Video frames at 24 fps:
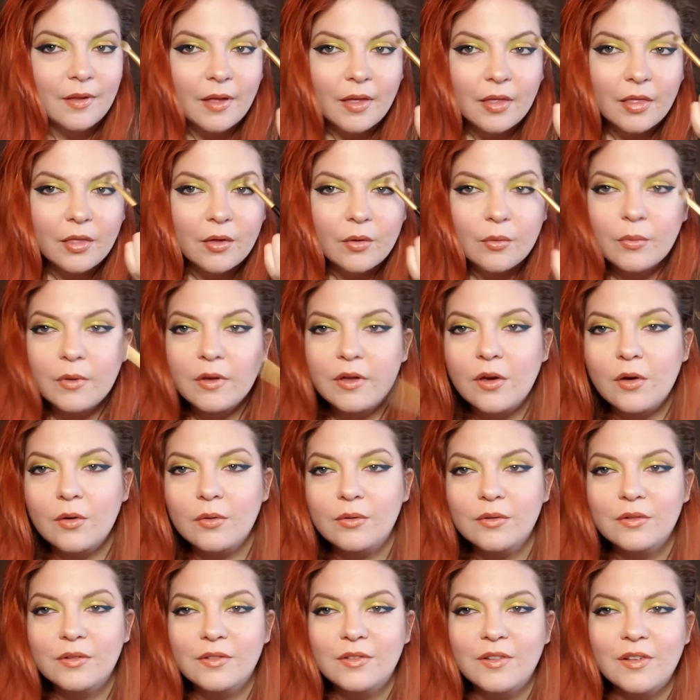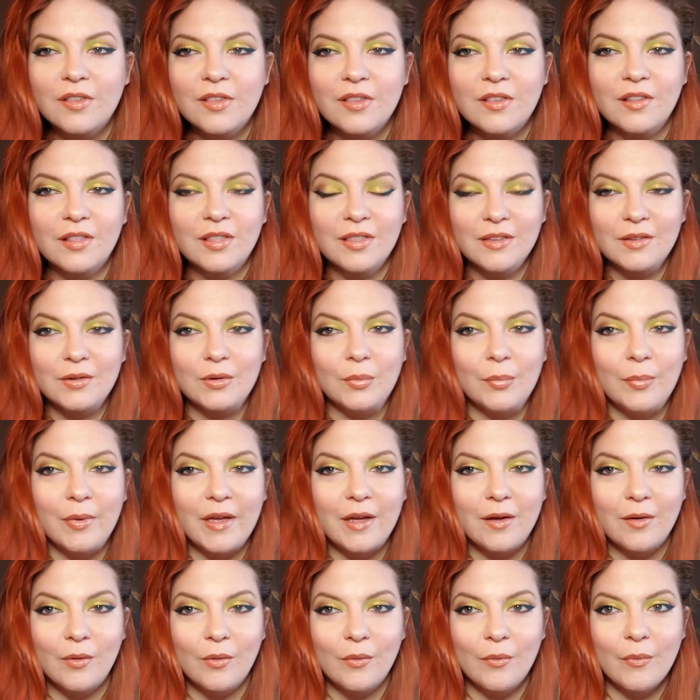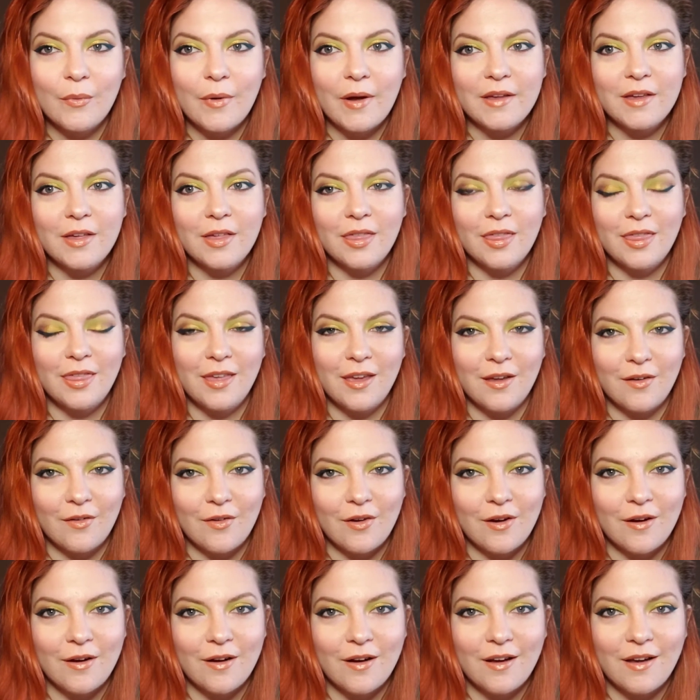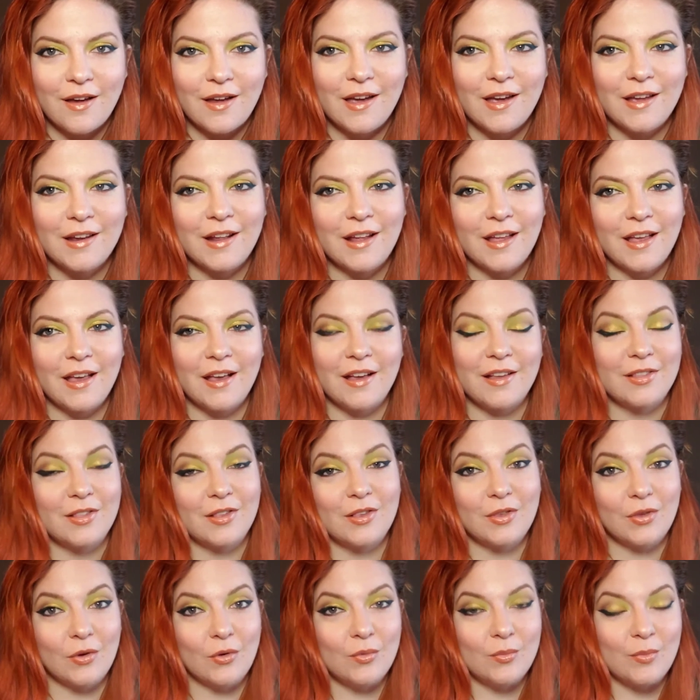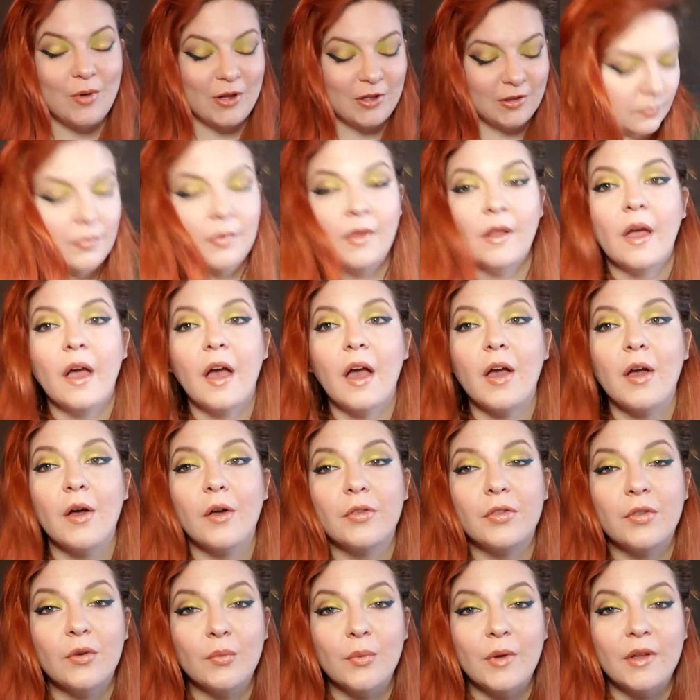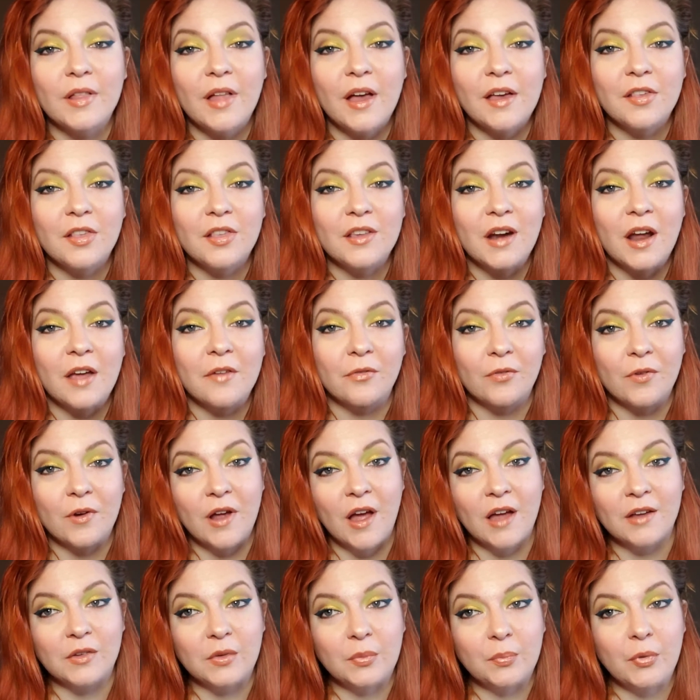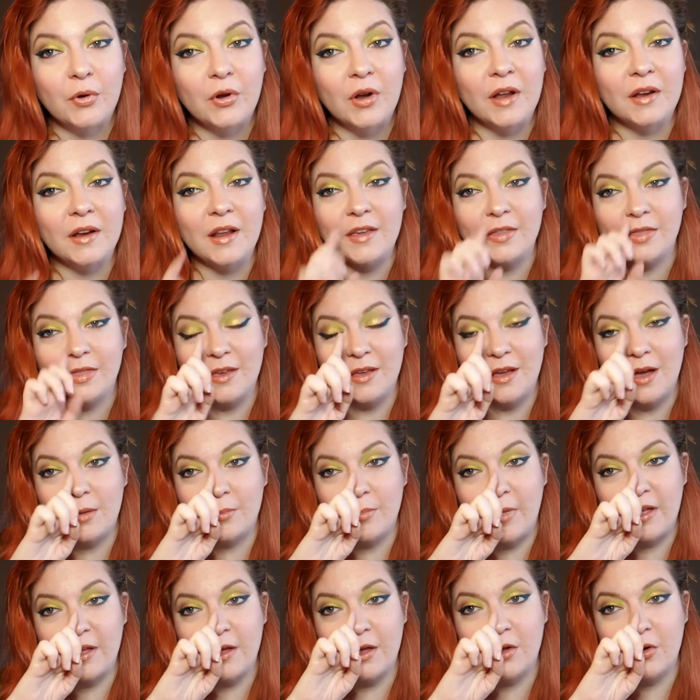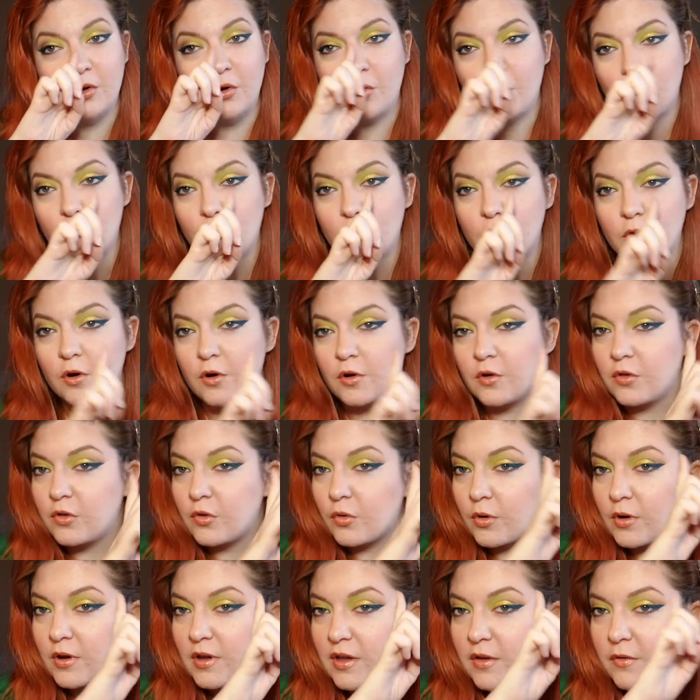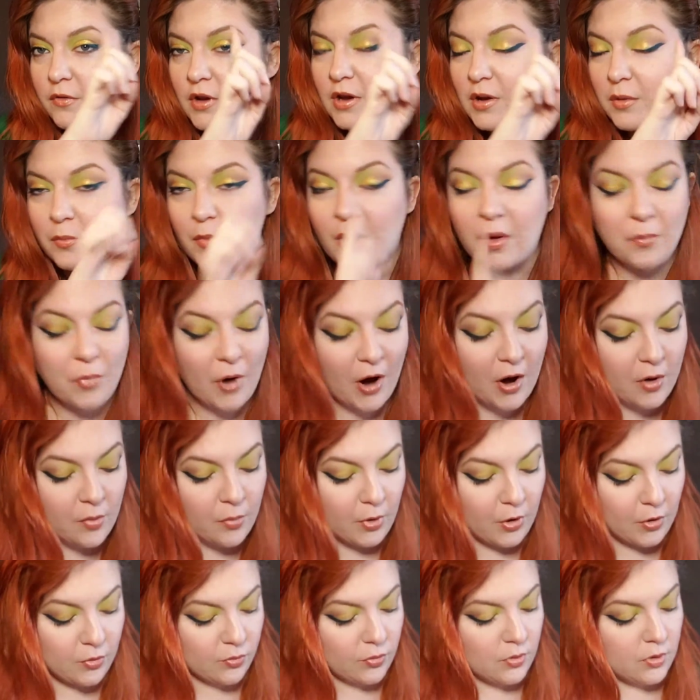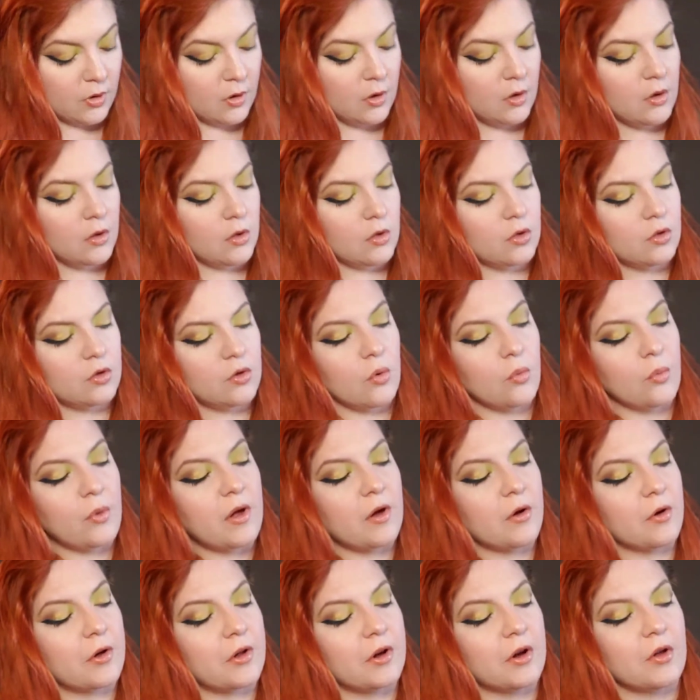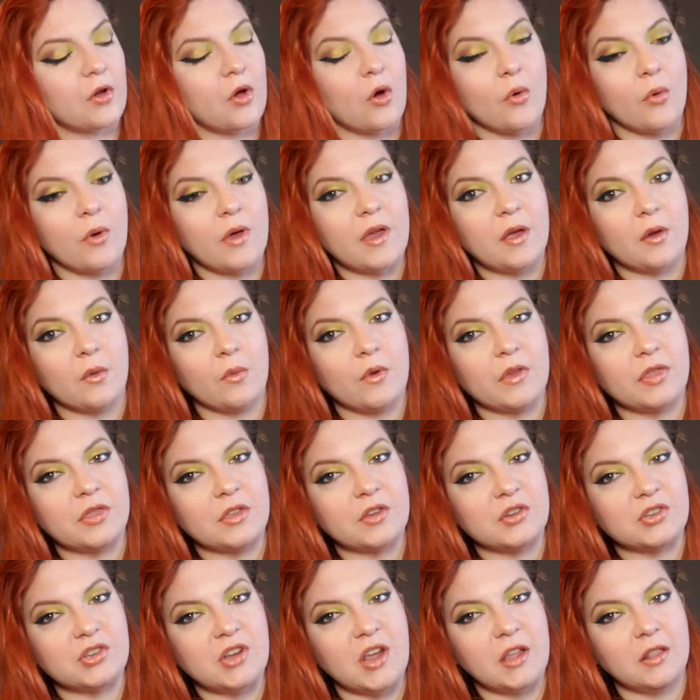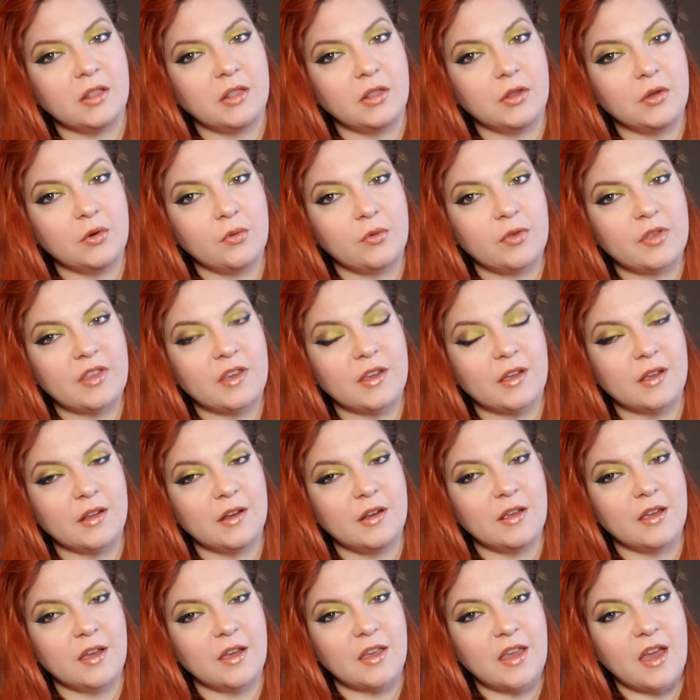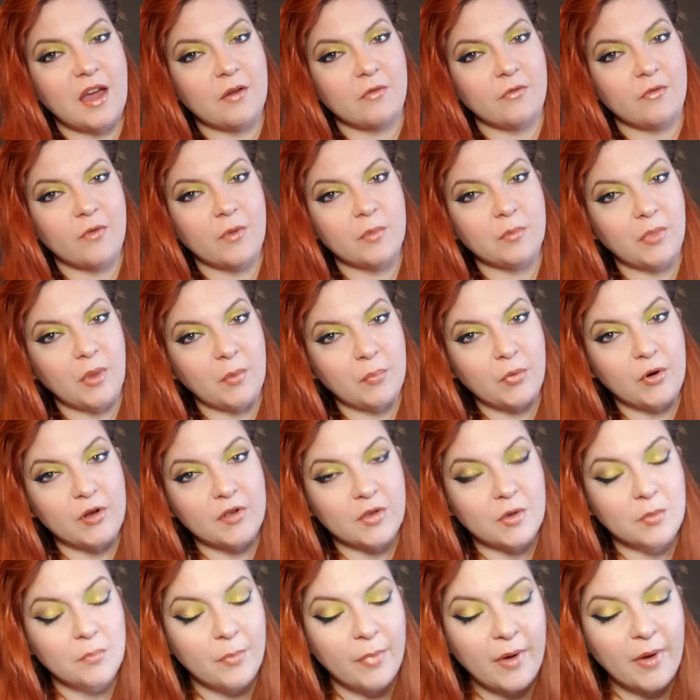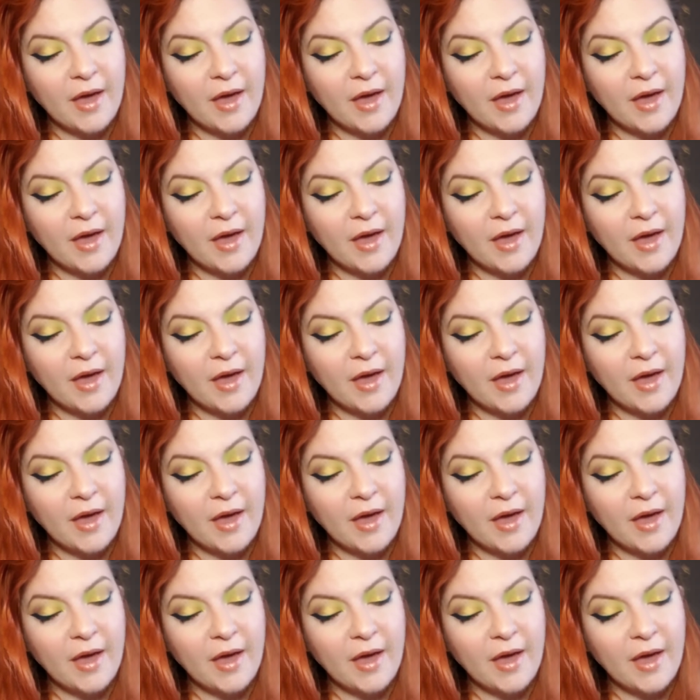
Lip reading: And there we go, just a little bit right there, and it adds so much. I also realized that I forgot to put anything on my inner corners or even in my brow bone. So we are gonna go in with the shade Lucid, again from the Prism